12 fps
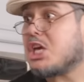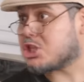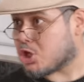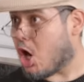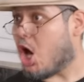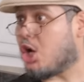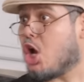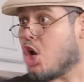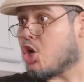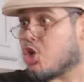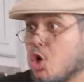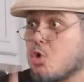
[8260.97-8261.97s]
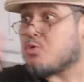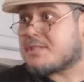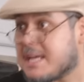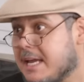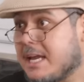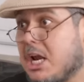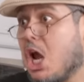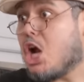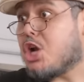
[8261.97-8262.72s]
It's called using